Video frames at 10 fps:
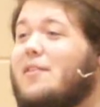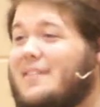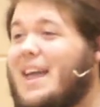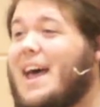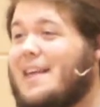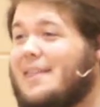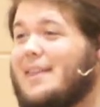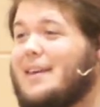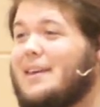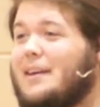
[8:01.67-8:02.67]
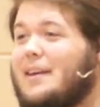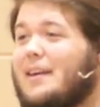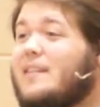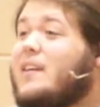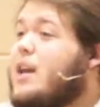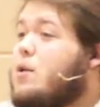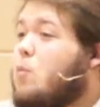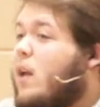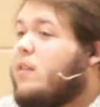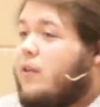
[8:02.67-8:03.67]
death because he didn't
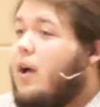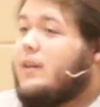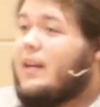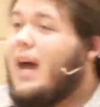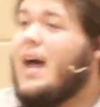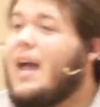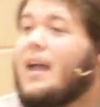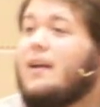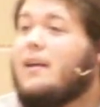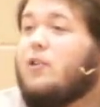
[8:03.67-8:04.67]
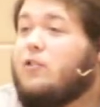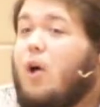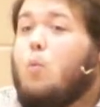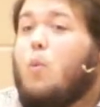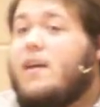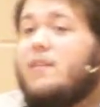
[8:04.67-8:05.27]
want Saul to die. Saul was